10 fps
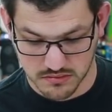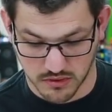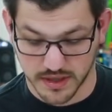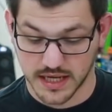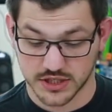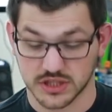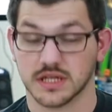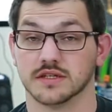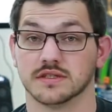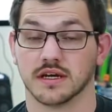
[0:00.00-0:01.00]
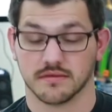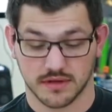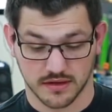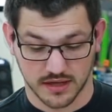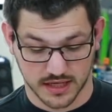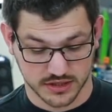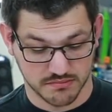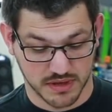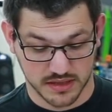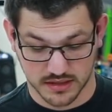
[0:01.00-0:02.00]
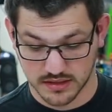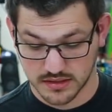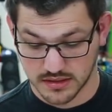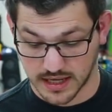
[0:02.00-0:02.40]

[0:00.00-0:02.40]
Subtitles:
Oh, it actually is, yeah, now that I actually bend it.